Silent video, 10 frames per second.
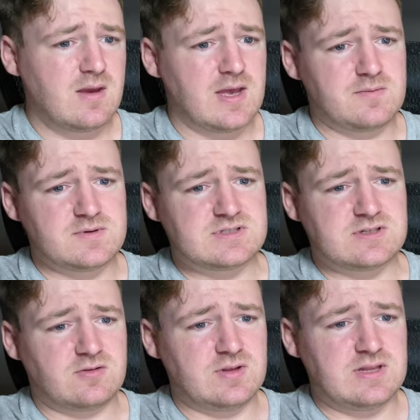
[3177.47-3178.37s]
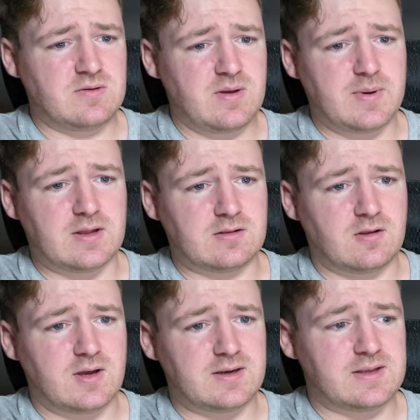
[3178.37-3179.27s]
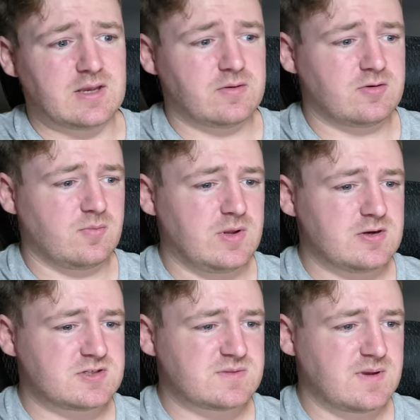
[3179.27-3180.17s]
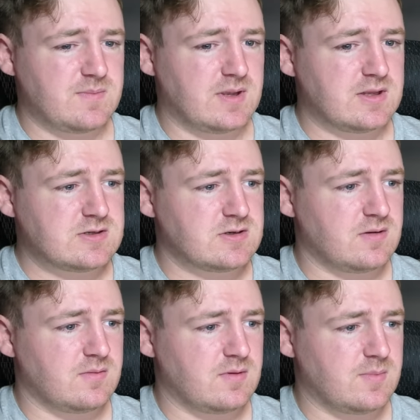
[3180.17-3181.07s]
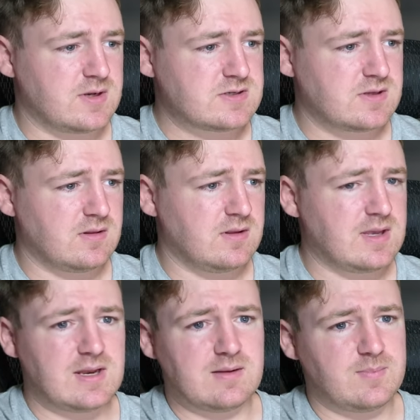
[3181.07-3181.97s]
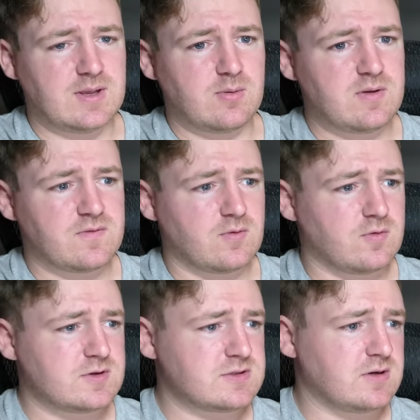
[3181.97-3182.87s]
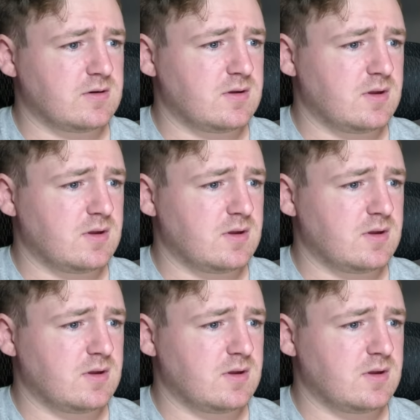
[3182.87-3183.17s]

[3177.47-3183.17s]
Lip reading: Edwards still leading the way by a lot in kick return meters, despite being injured a bunch lately and being away from Origin.